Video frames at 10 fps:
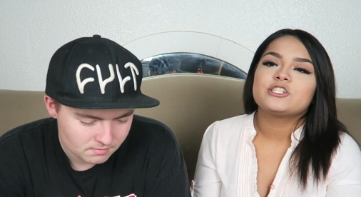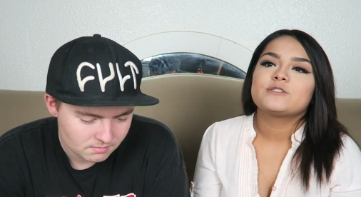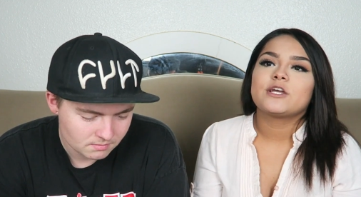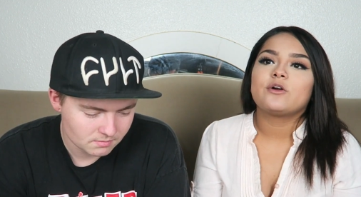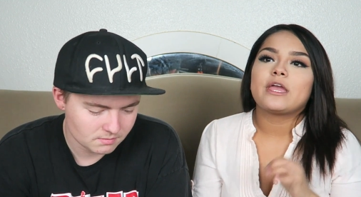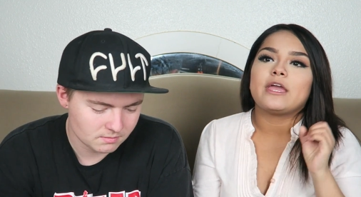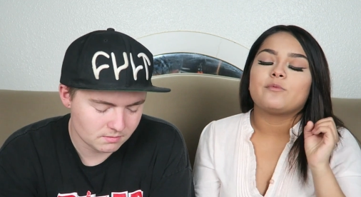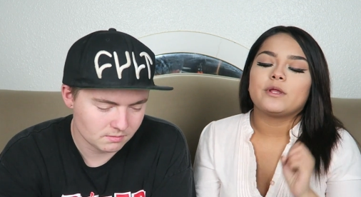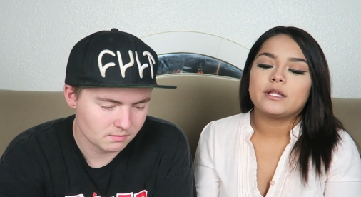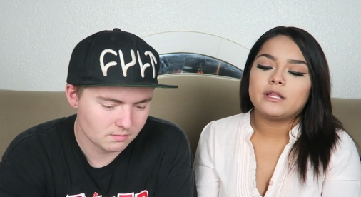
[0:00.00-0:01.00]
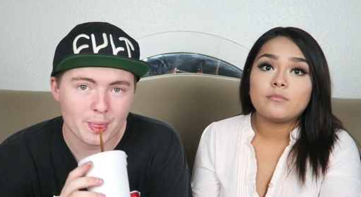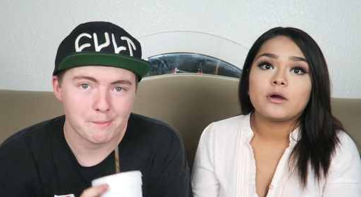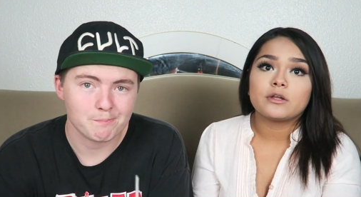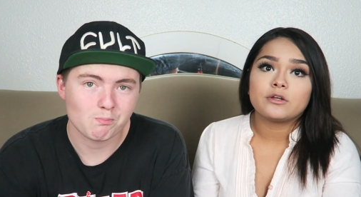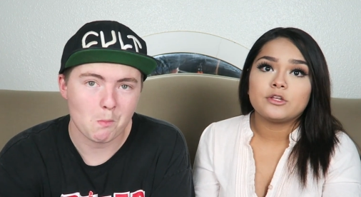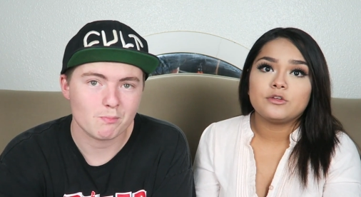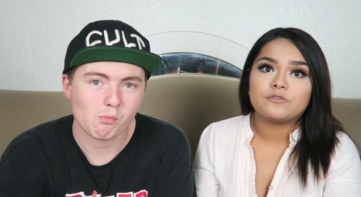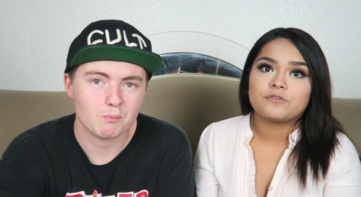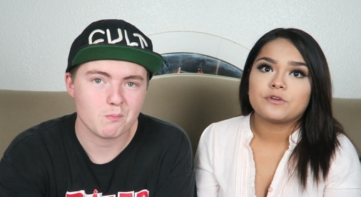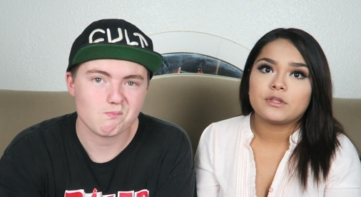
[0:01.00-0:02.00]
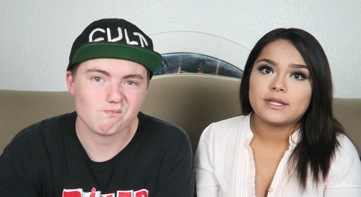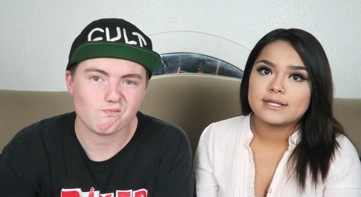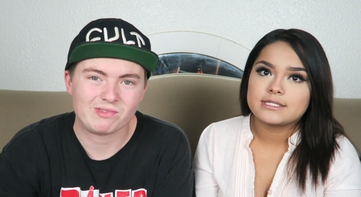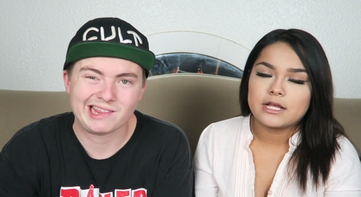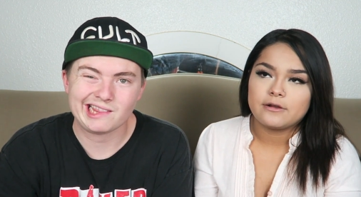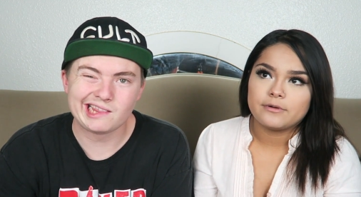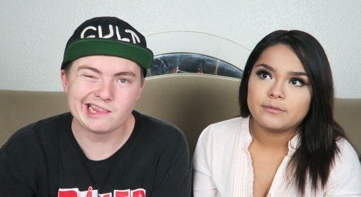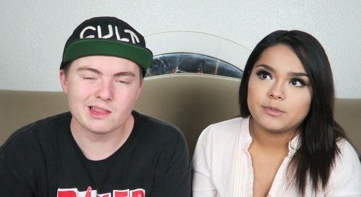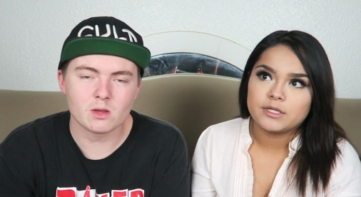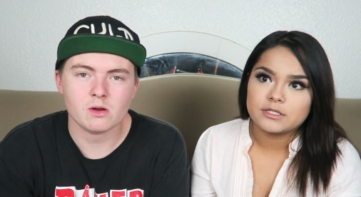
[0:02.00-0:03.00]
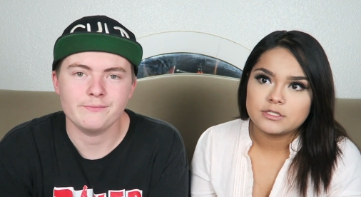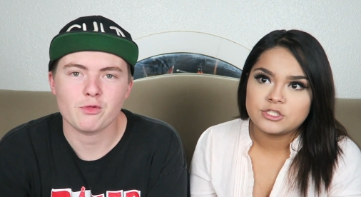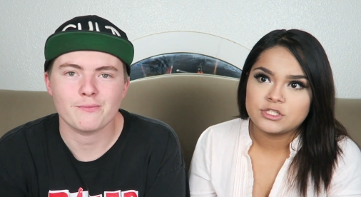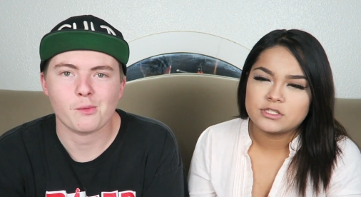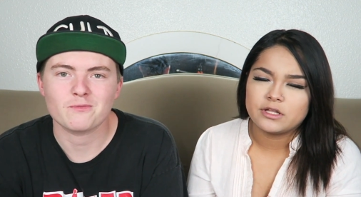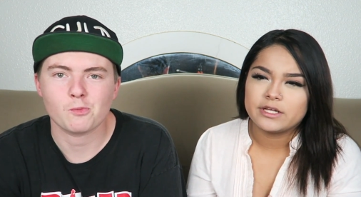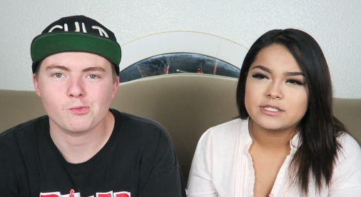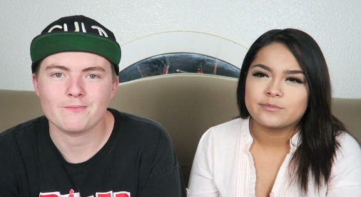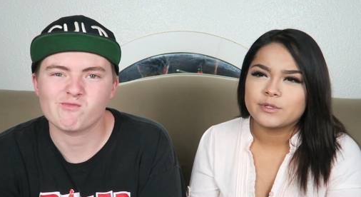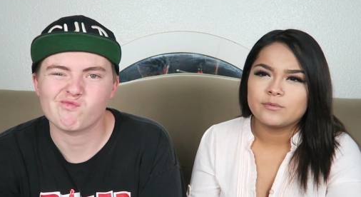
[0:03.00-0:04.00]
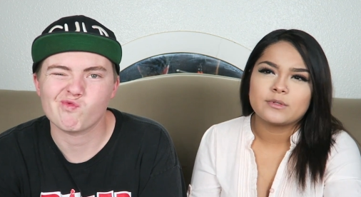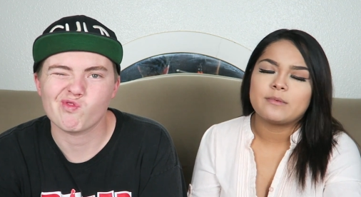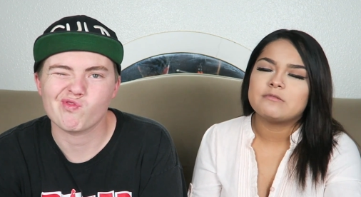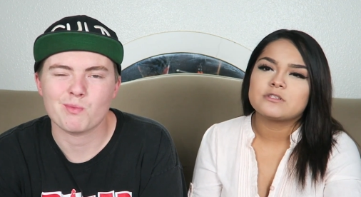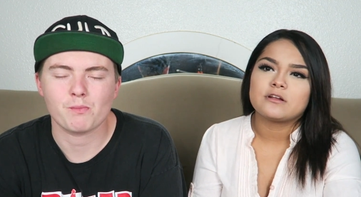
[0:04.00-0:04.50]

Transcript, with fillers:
Speaker 1: And she's like, okay, we're gonna monitor you for the next hour because she saw like something with the baby's